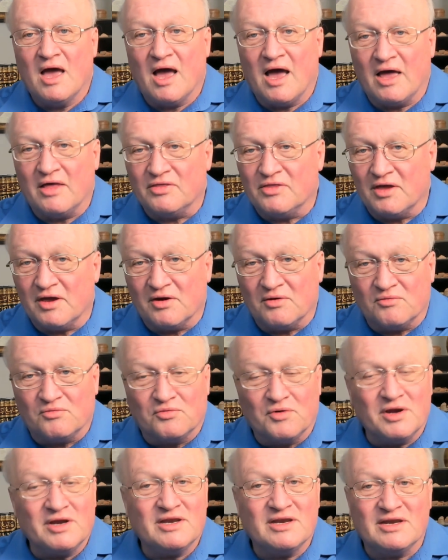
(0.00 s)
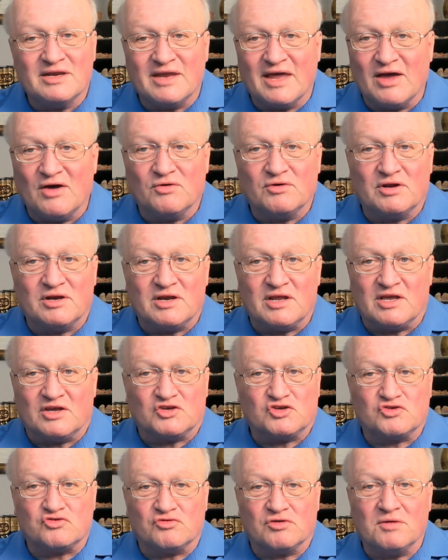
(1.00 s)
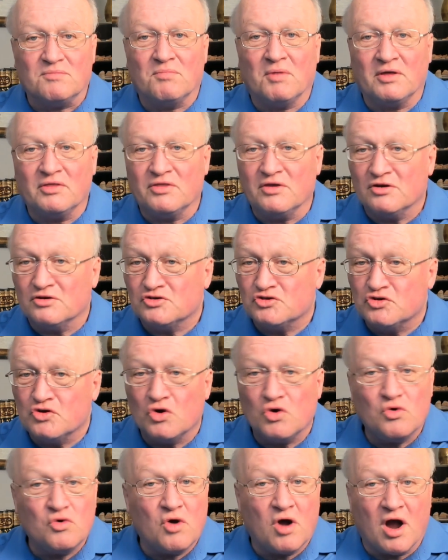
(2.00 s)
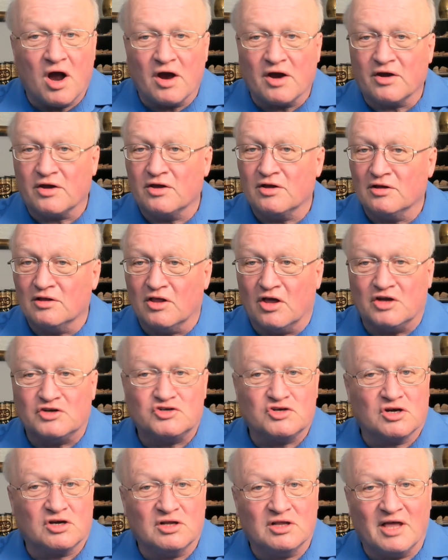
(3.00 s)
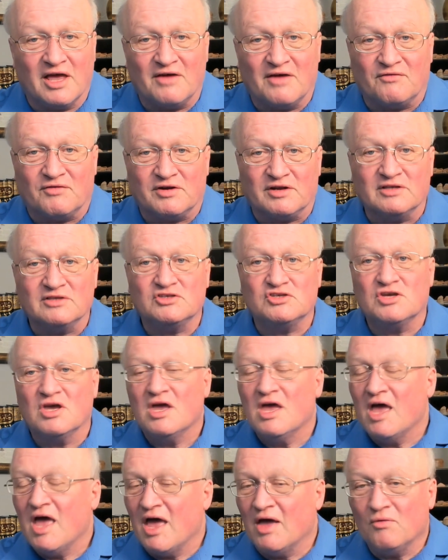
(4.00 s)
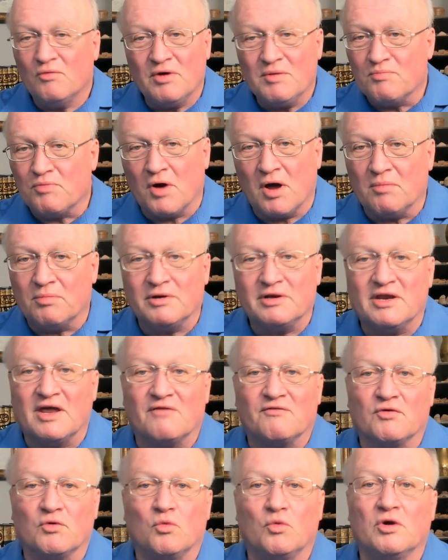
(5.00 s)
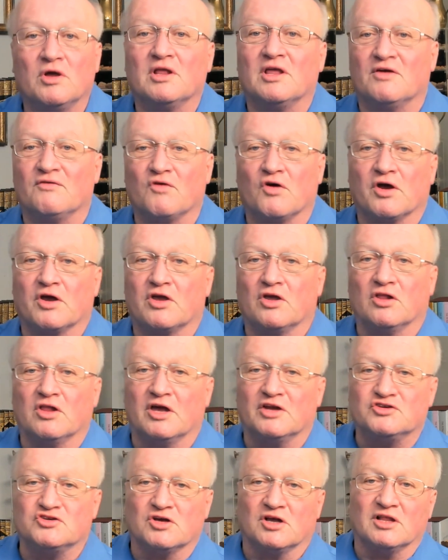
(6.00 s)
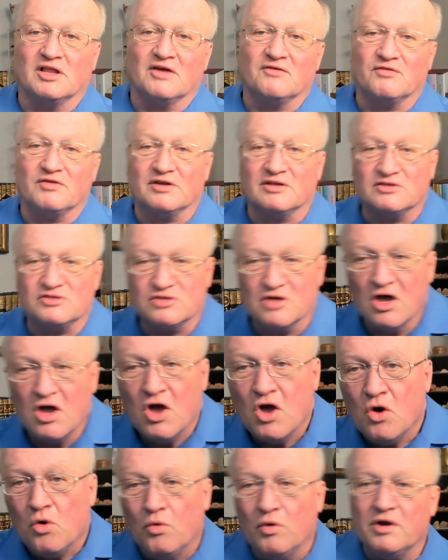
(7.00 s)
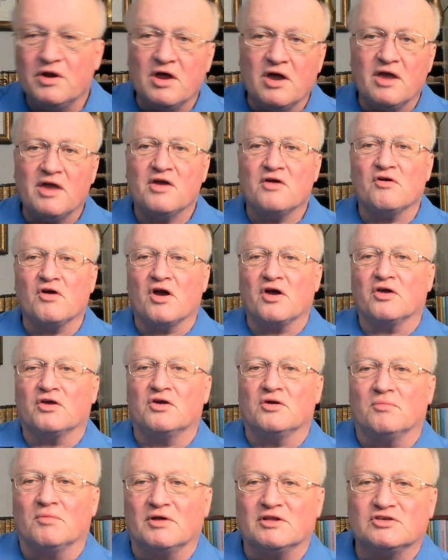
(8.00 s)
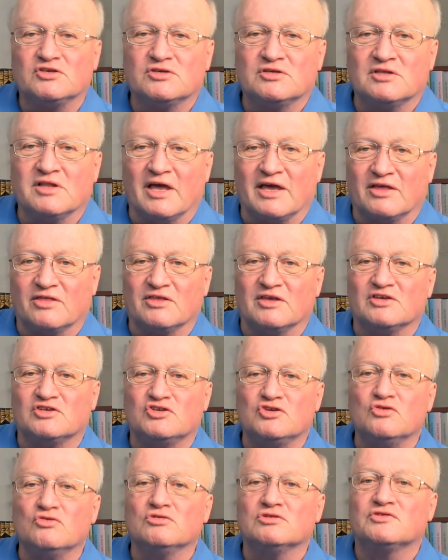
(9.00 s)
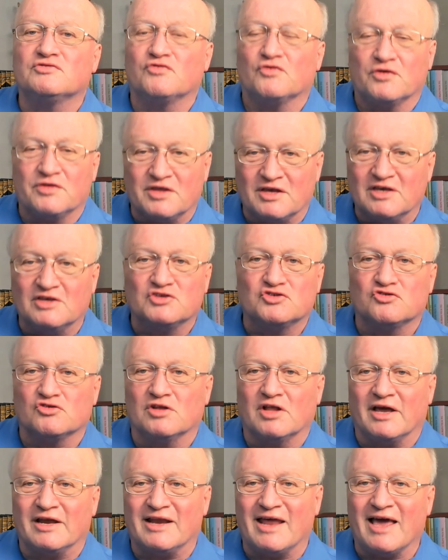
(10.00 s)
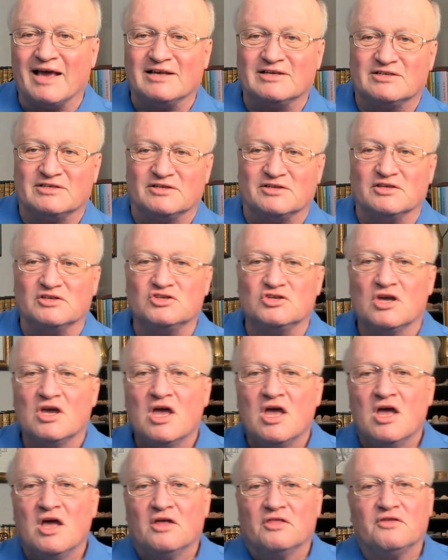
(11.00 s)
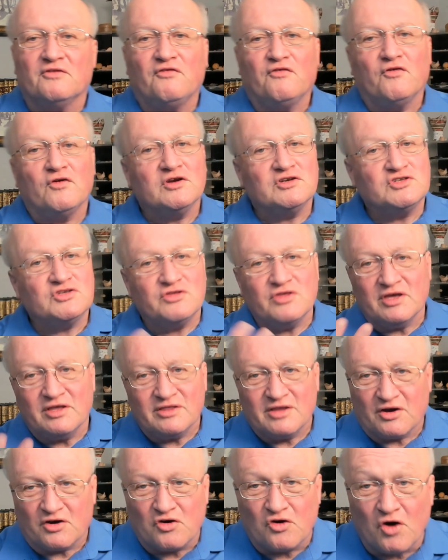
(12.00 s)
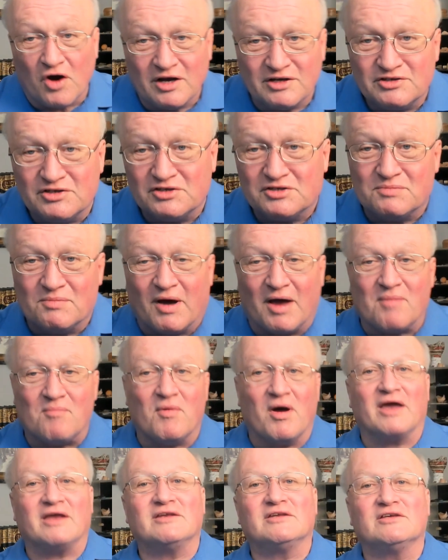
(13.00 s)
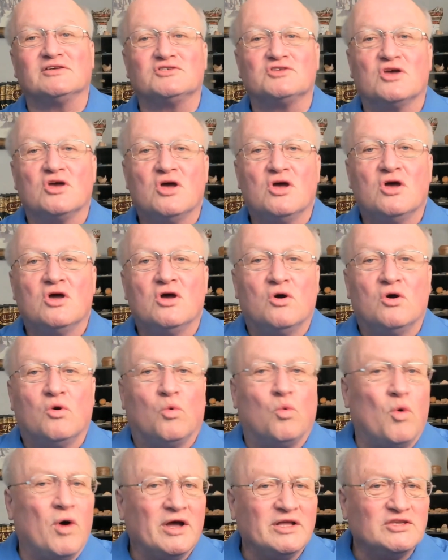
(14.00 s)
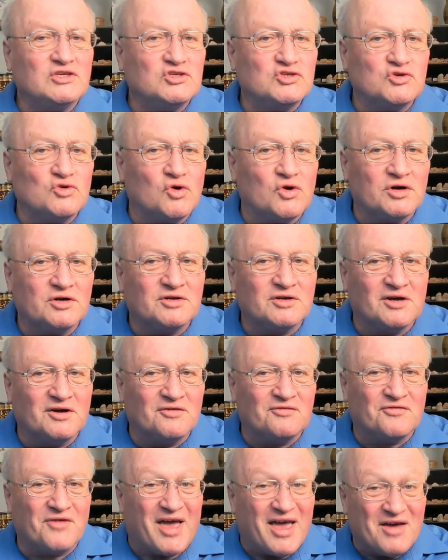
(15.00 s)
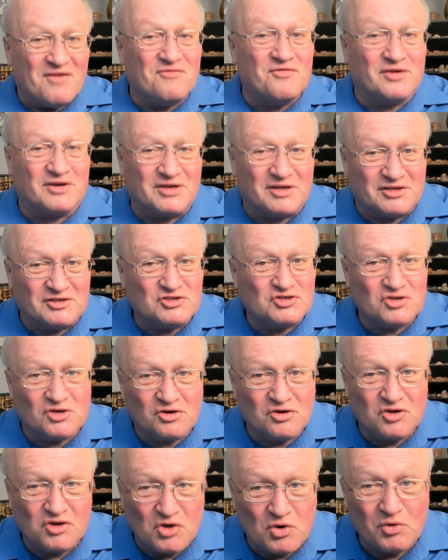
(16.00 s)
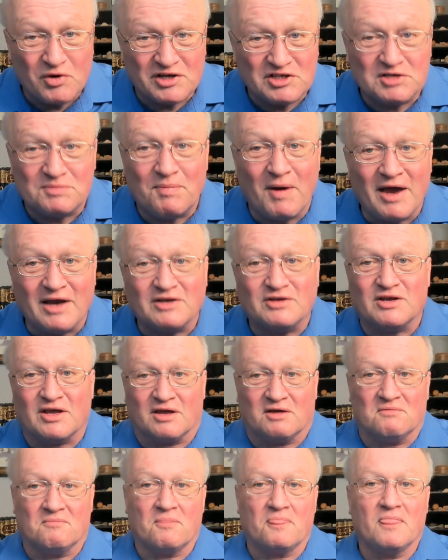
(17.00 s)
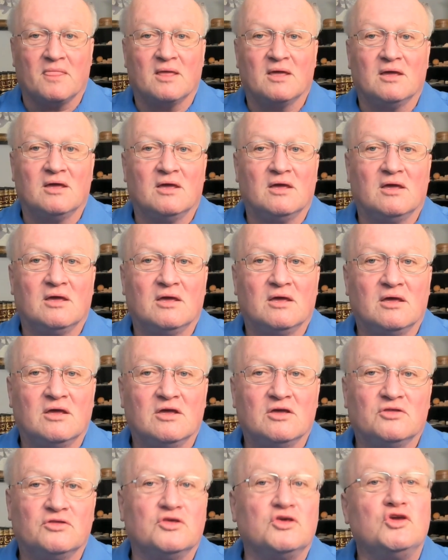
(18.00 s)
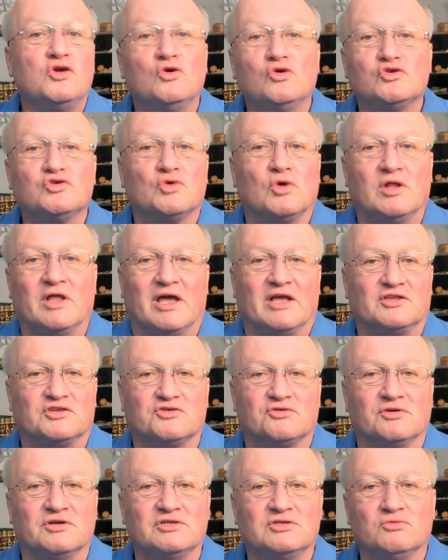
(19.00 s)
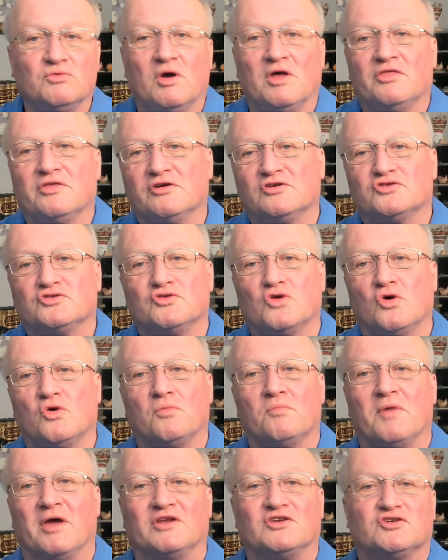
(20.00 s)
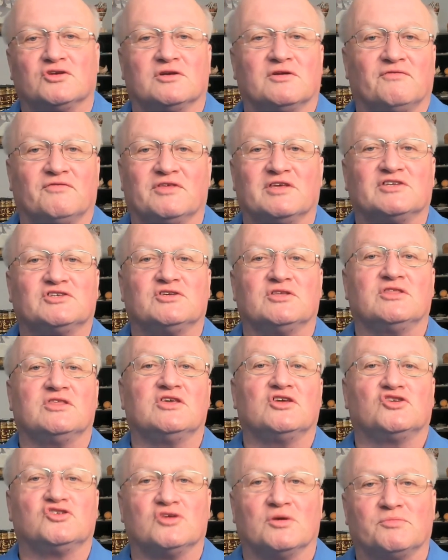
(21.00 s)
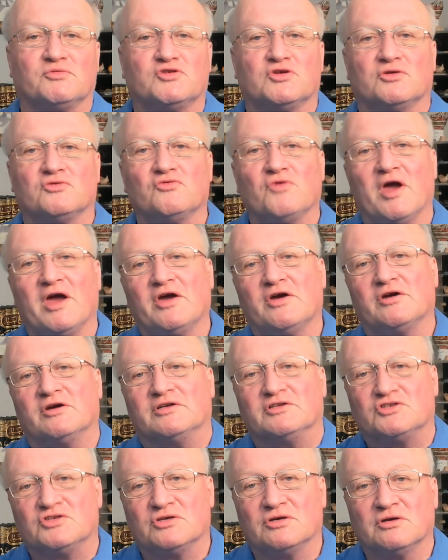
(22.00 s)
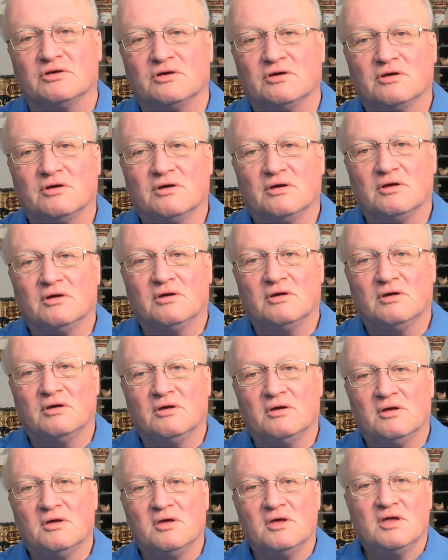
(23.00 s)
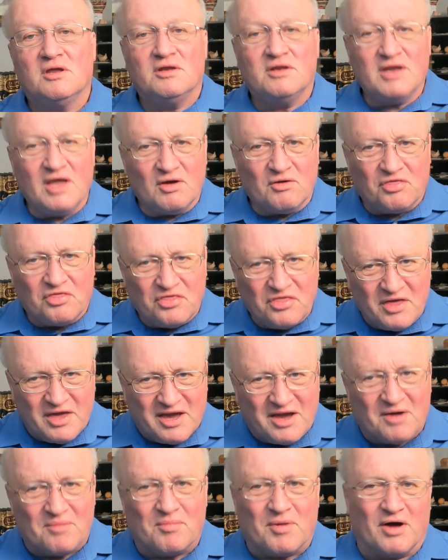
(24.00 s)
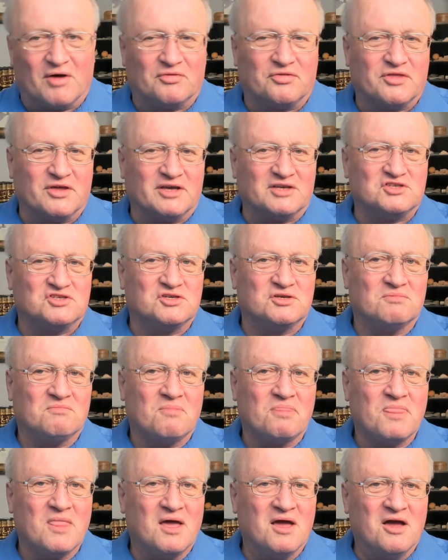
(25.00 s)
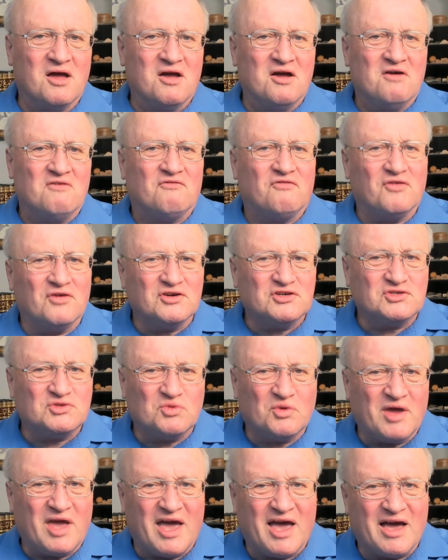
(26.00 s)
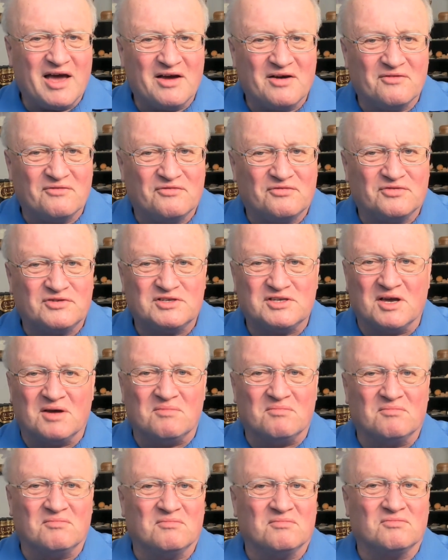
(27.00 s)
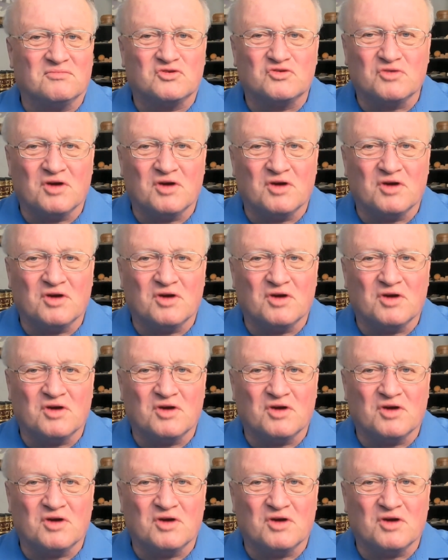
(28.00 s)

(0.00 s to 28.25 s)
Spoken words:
and they're written down in history, but there's no archaeological evidence, and we probably never will have archaeological evidence. When I hear arguments like this used for the Israelite Exodus, the first thing that crosses my mind is, what sort of evidence are you expecting? The usual answer is, well, there's no mention of this in the Egyptian records. Now, think about this. First, we have some